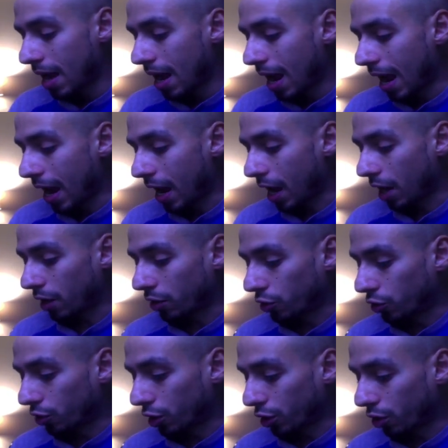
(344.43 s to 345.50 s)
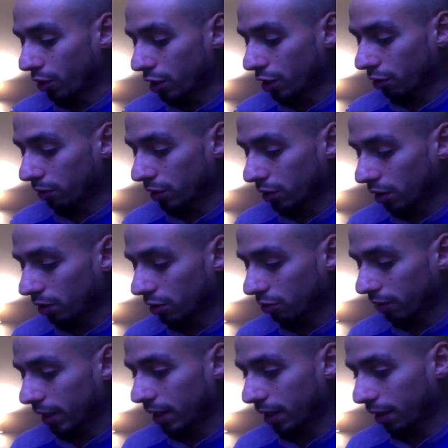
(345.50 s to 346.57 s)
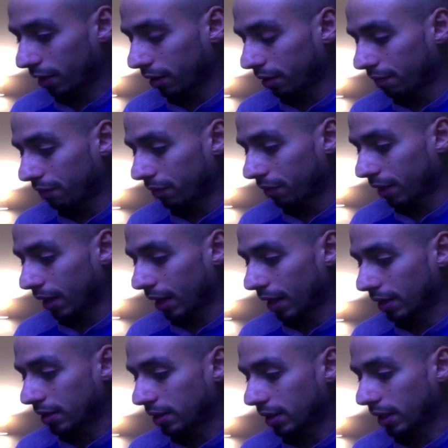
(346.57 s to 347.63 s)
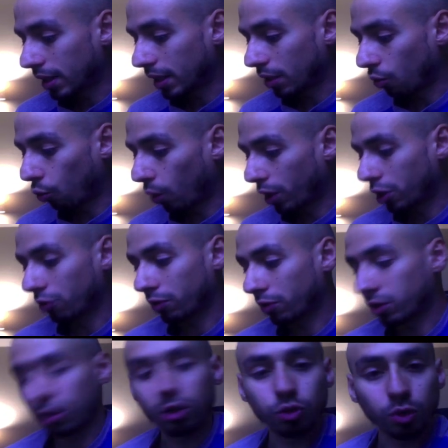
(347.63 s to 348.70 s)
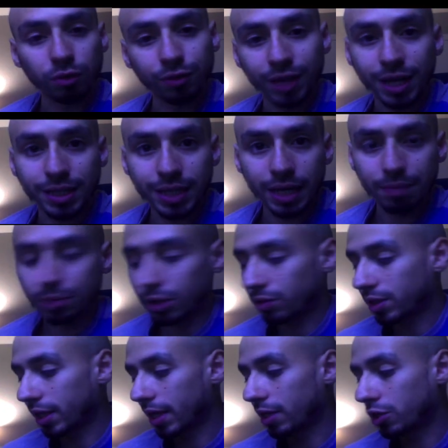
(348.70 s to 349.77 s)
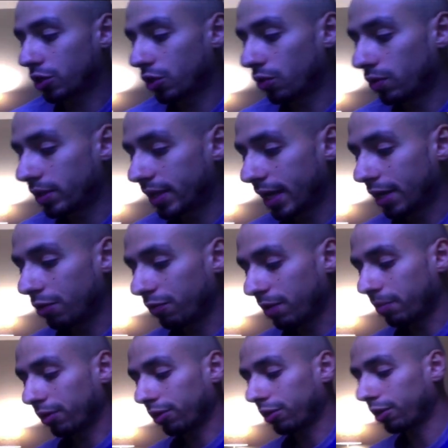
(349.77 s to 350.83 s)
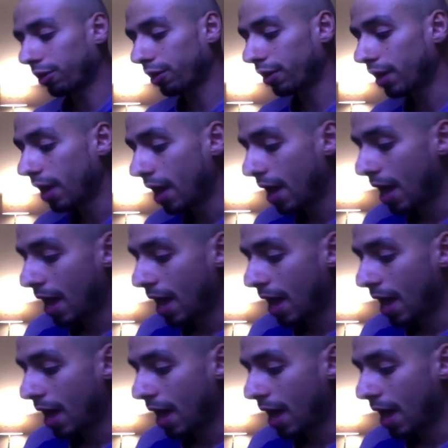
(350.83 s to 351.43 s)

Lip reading: And you can go to your results right here and see what your results were for that day. So today is Tuesday, November 3rd.